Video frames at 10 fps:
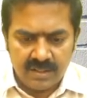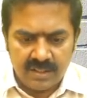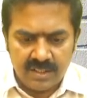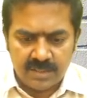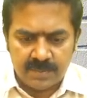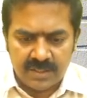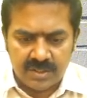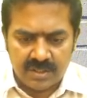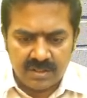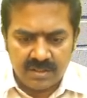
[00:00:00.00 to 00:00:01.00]

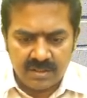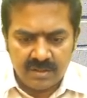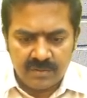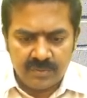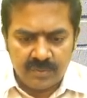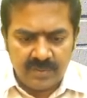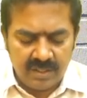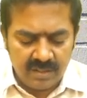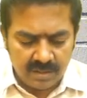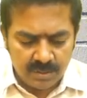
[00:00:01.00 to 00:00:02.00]
Inspection,
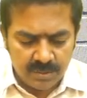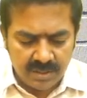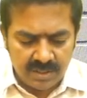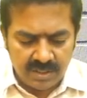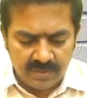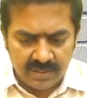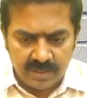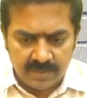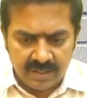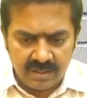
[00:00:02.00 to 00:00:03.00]
15,000
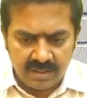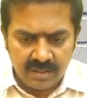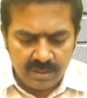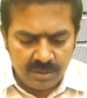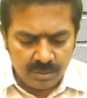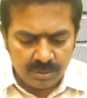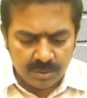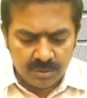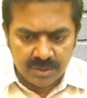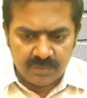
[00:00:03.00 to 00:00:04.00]
divided by
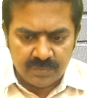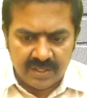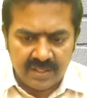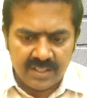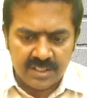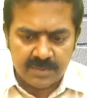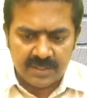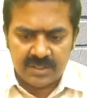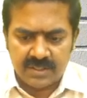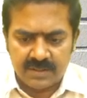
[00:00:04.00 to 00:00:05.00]
2,500
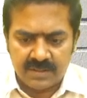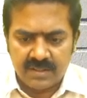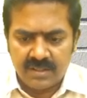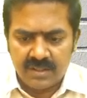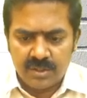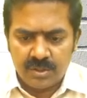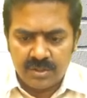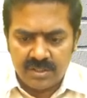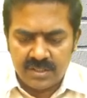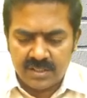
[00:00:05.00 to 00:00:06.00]
inspection.
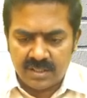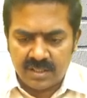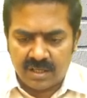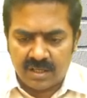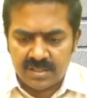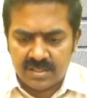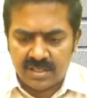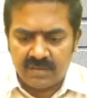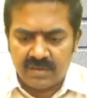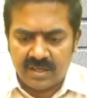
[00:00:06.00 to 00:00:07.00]
This is a cost
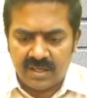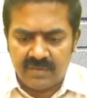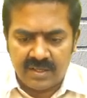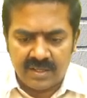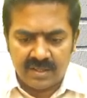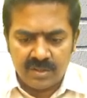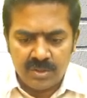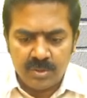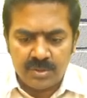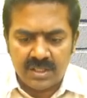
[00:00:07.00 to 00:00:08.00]
driver rate we get.
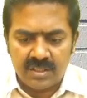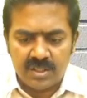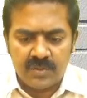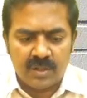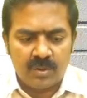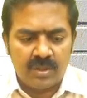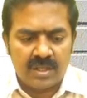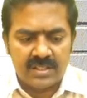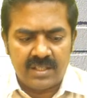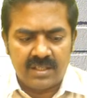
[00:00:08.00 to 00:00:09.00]
Using this, we are going to
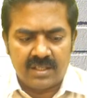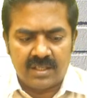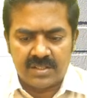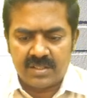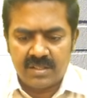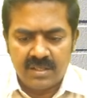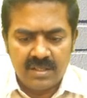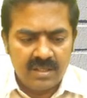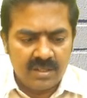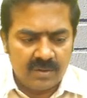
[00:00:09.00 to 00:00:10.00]
assign the cost.
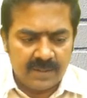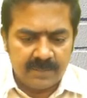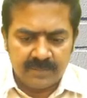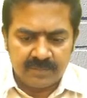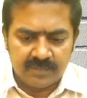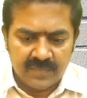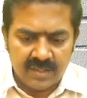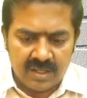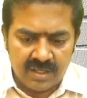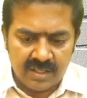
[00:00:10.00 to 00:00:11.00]
Okay.
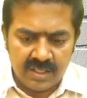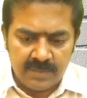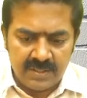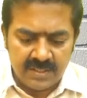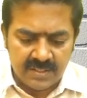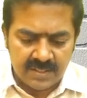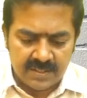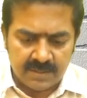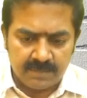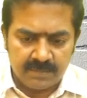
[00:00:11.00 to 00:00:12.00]
Under ABC
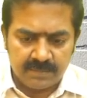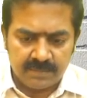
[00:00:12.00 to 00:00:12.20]
system,